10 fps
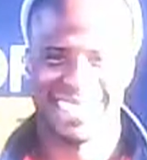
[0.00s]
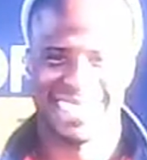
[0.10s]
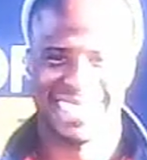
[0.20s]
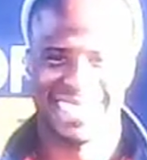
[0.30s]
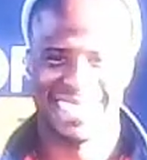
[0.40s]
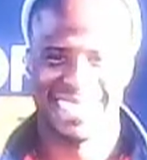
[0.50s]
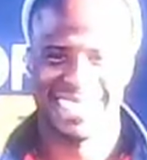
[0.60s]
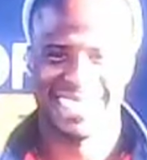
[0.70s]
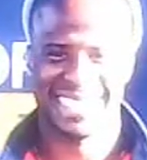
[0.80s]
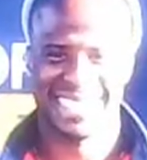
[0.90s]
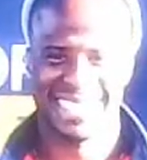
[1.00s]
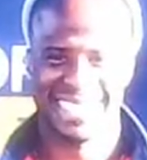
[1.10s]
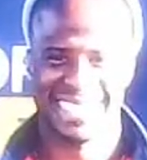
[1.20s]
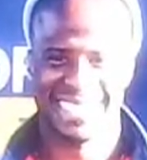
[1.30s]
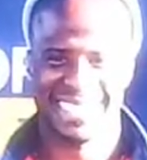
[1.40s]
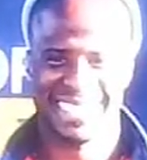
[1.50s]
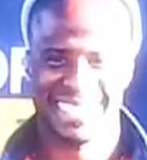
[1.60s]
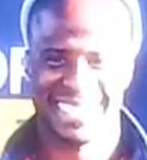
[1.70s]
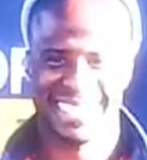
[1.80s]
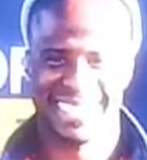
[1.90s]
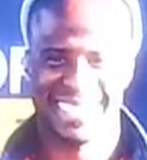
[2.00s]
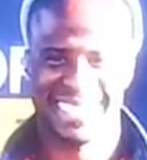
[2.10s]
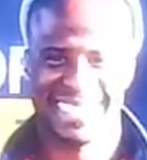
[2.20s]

This person isn't speaking.